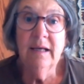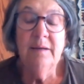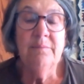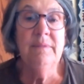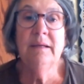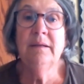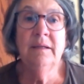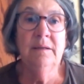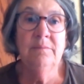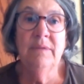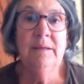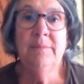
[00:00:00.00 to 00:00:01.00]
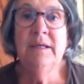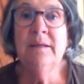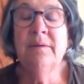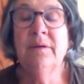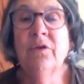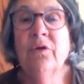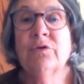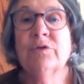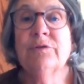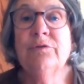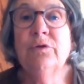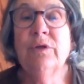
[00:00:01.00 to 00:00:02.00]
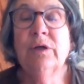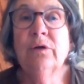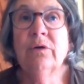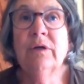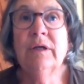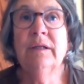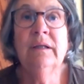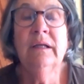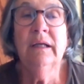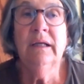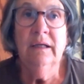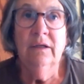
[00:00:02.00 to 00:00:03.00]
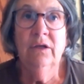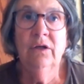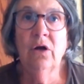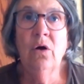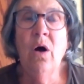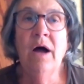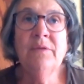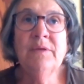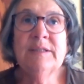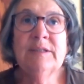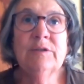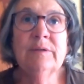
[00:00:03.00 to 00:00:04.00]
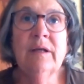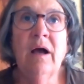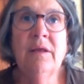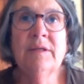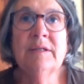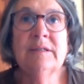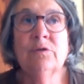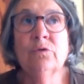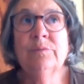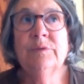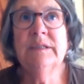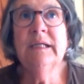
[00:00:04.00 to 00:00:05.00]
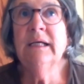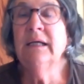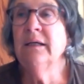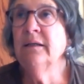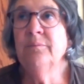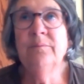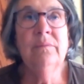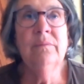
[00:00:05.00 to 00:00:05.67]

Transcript: Maybe those of you that are in, on this Zoom today,